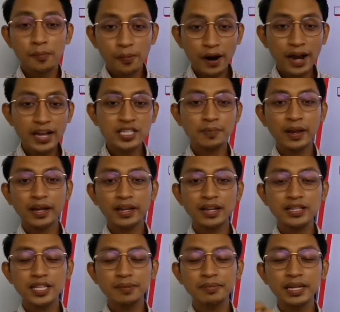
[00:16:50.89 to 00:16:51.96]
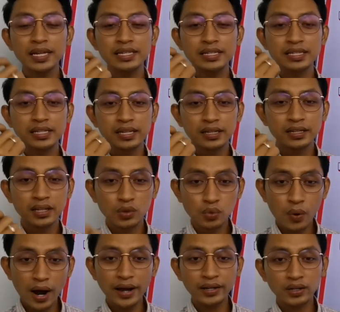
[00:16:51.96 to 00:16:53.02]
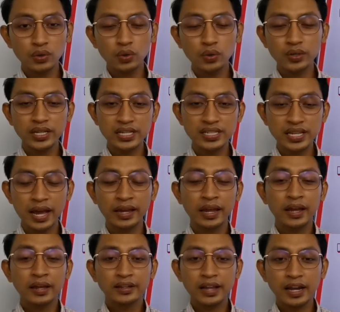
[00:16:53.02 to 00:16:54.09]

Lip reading: Price mechanism is the one who decide